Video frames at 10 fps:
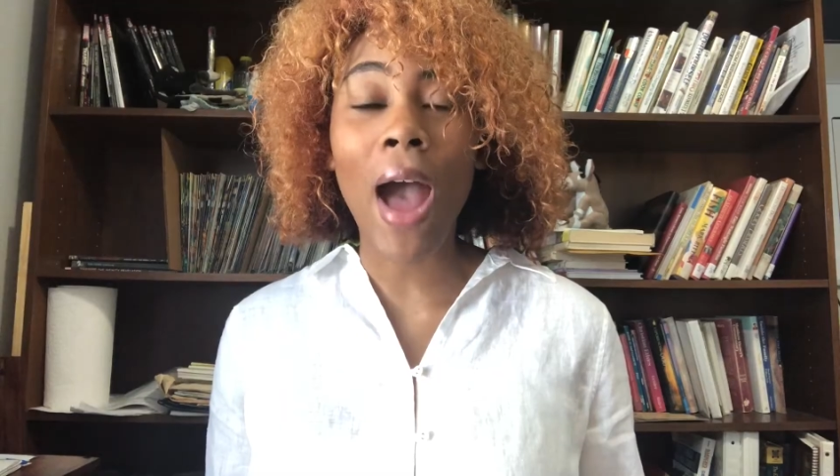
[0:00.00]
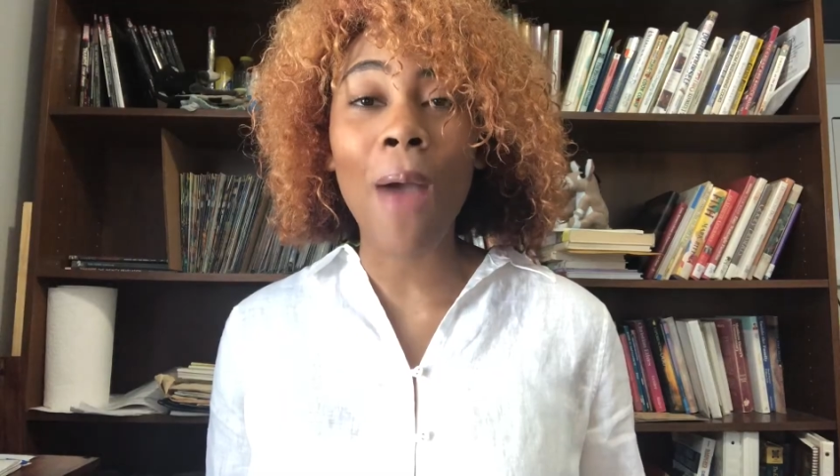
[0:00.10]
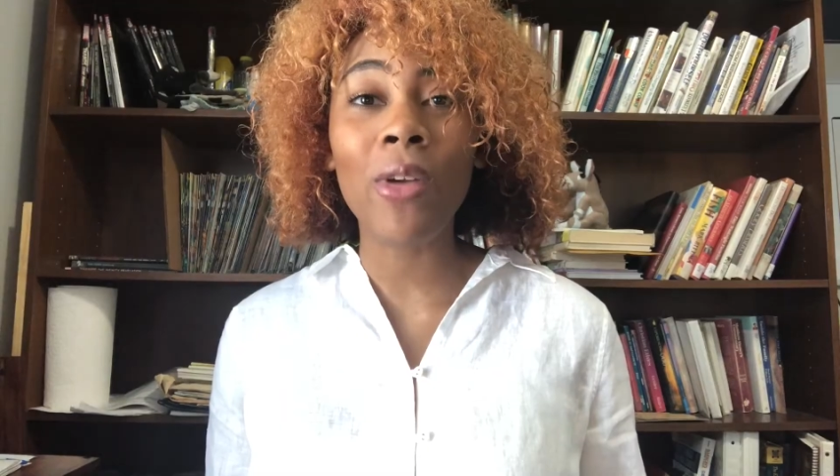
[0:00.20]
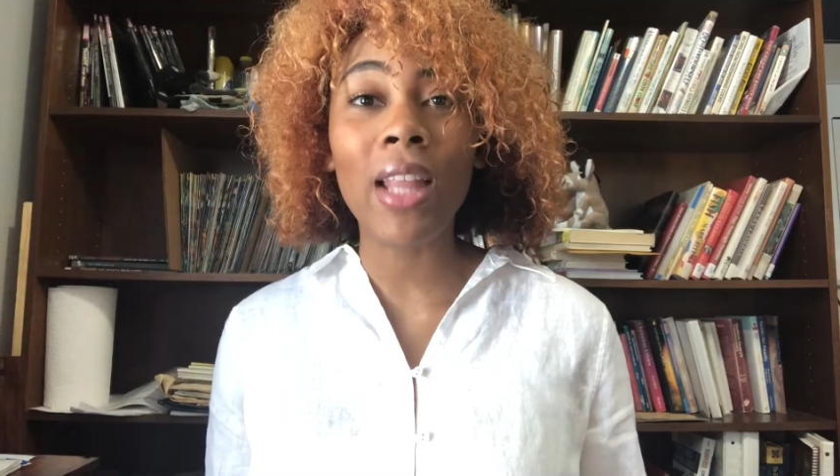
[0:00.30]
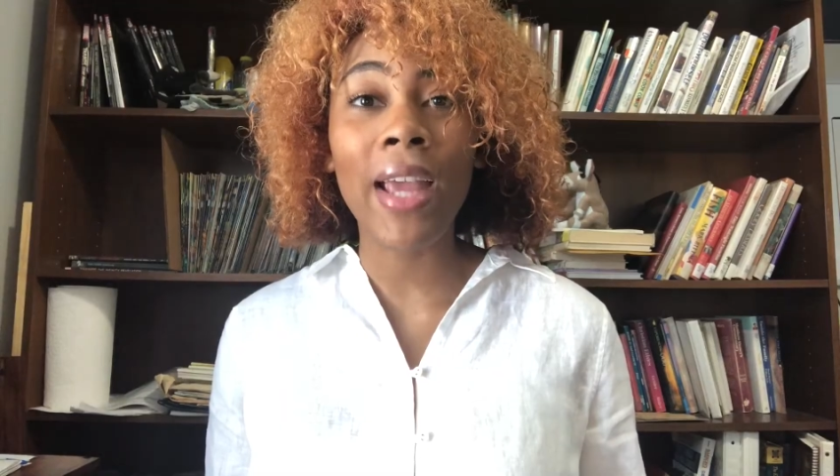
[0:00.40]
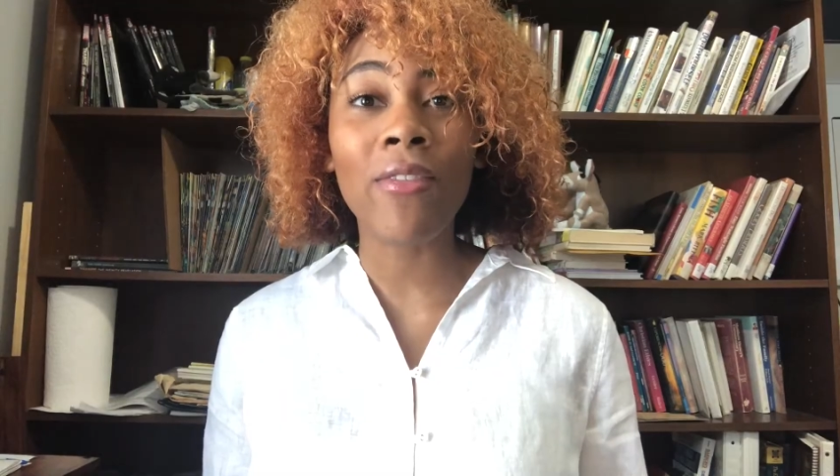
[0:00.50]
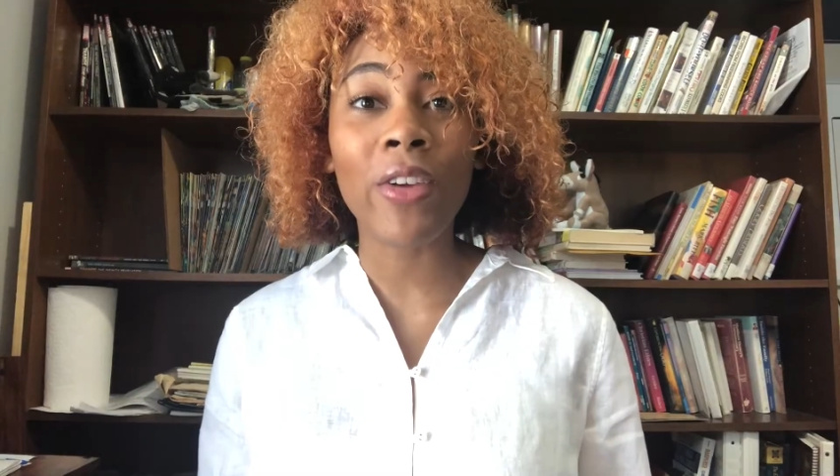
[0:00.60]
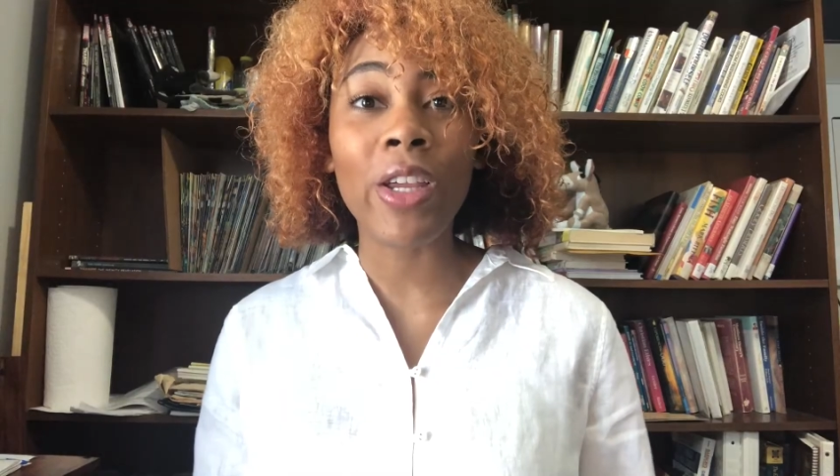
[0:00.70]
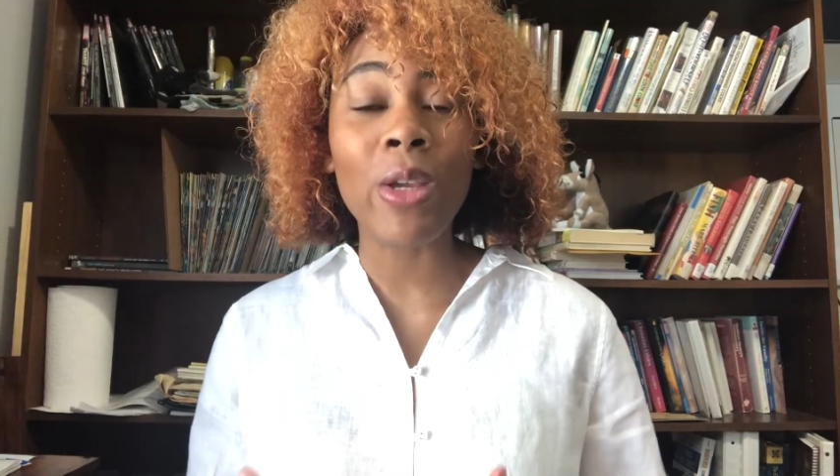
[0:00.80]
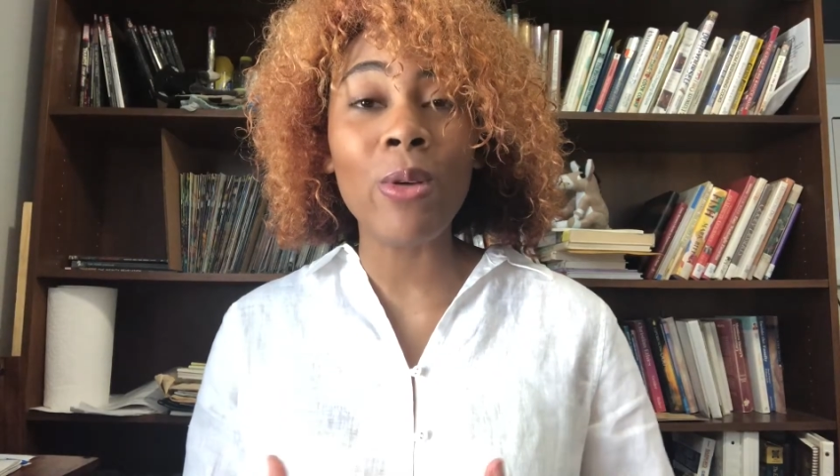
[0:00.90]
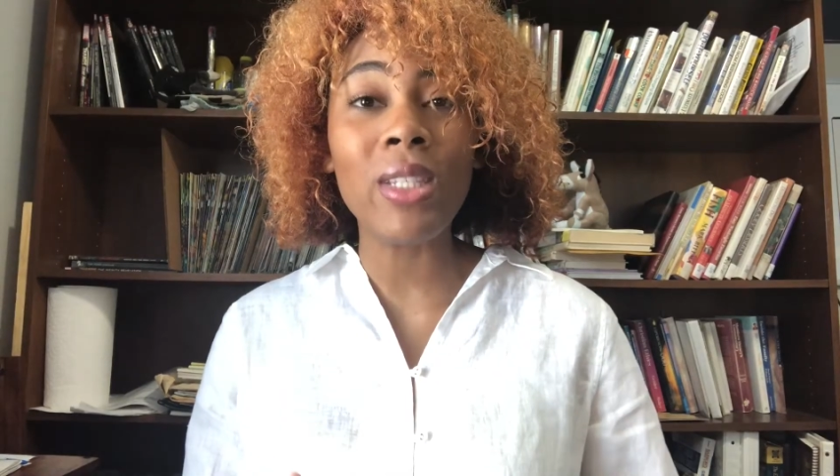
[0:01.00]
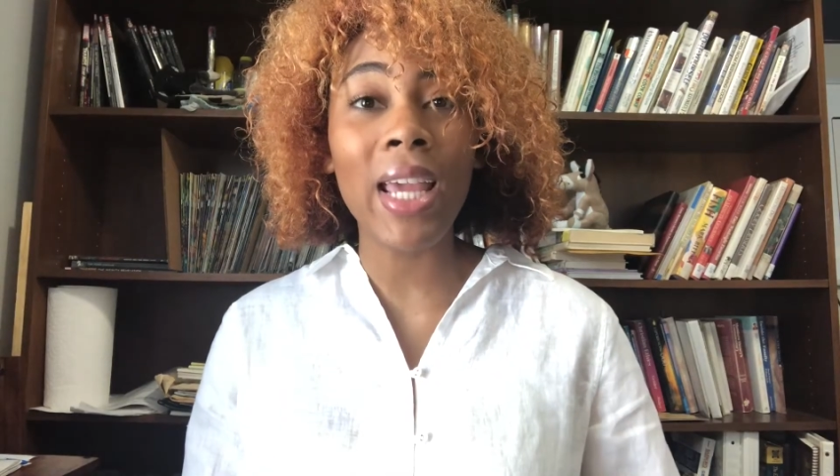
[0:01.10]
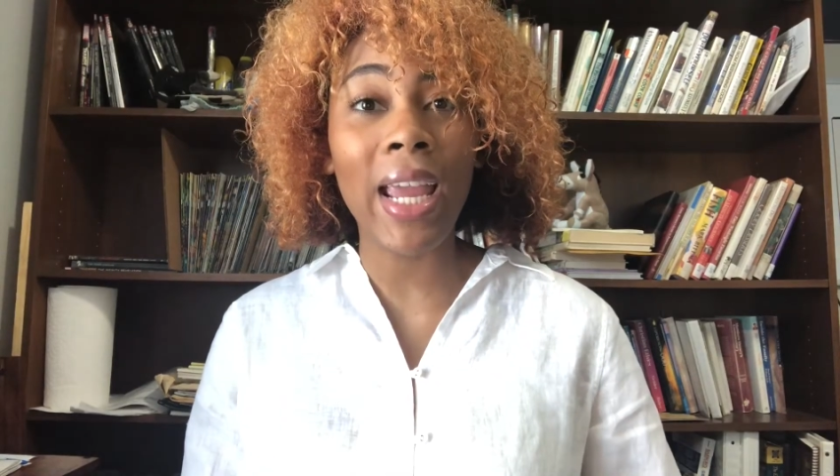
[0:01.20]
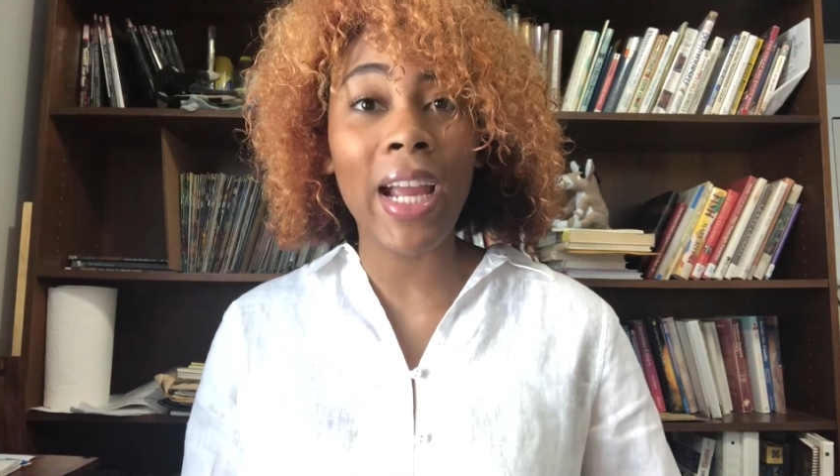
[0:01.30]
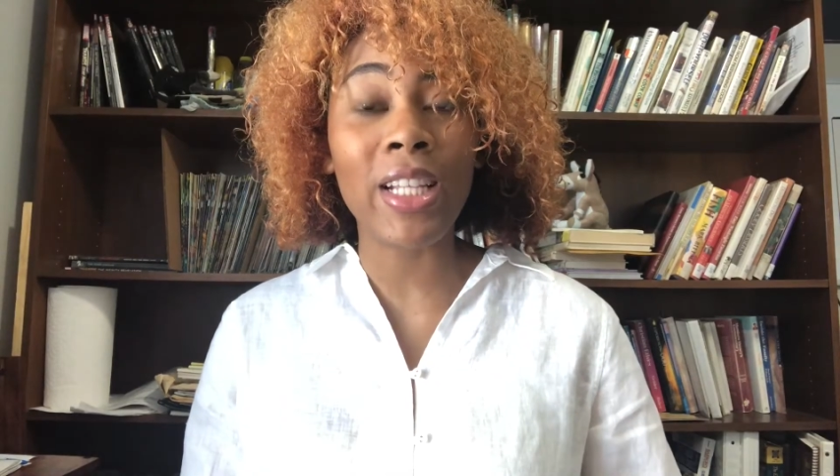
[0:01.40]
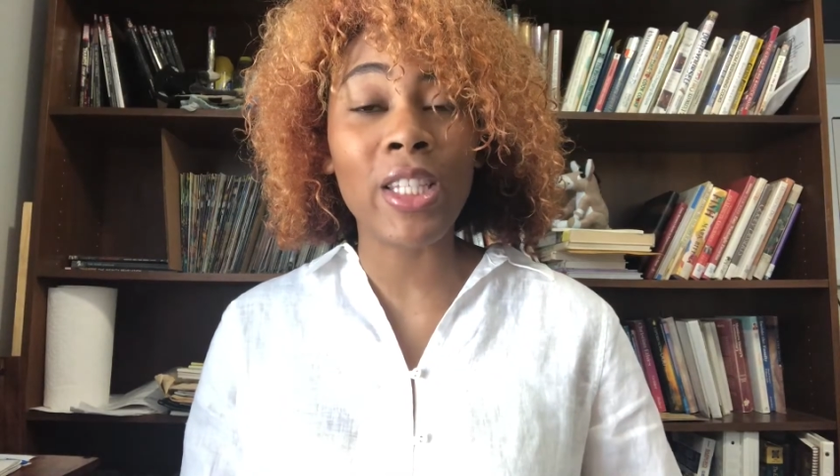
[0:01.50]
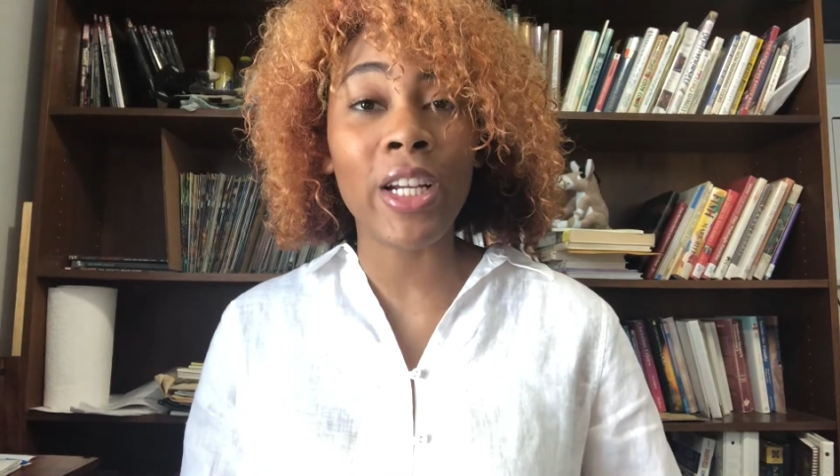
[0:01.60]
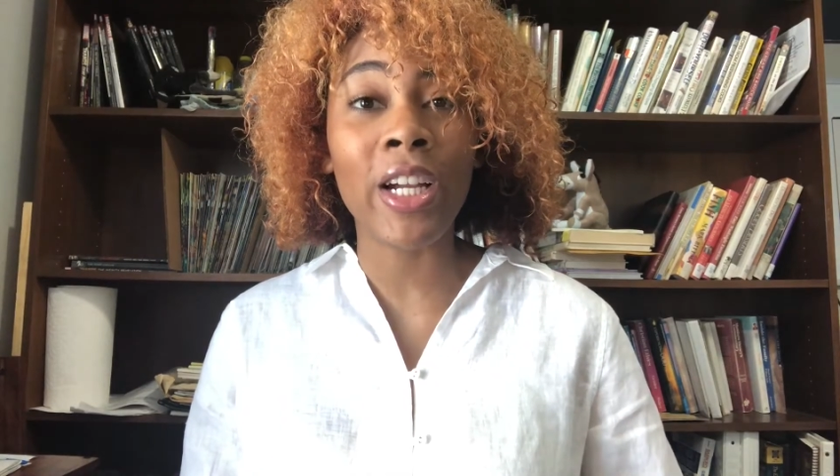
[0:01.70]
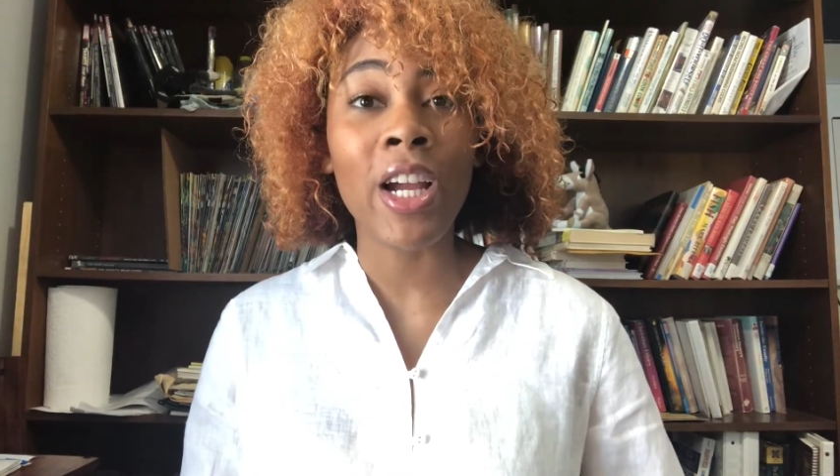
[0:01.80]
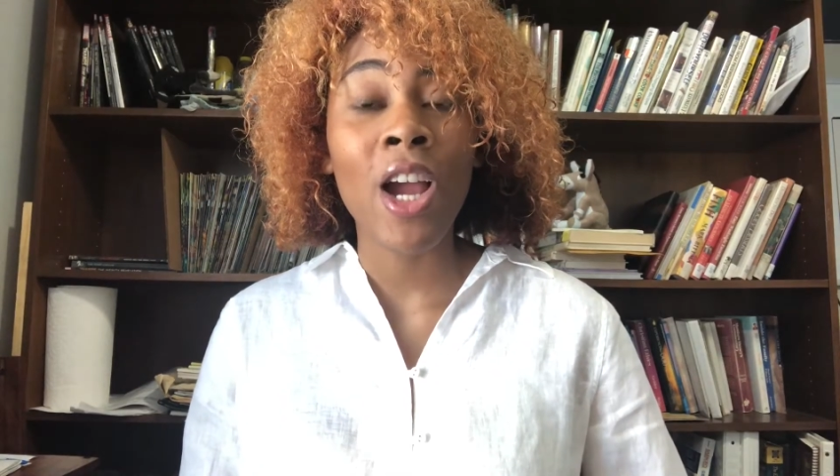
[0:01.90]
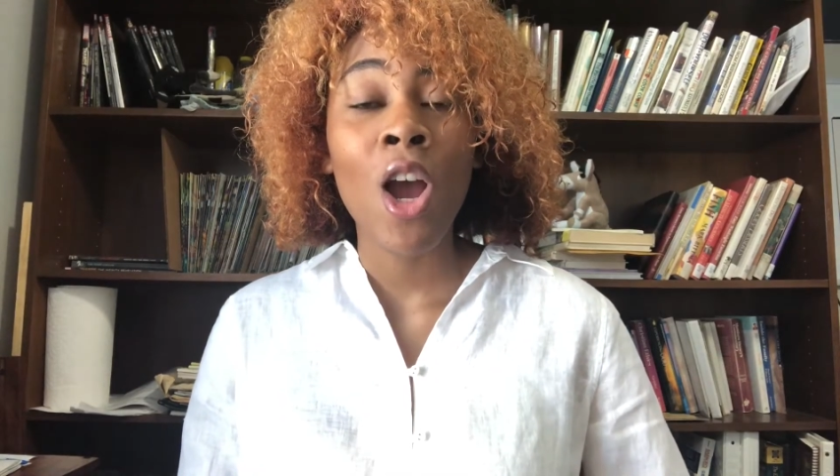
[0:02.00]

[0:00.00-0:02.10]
I would like for you to answer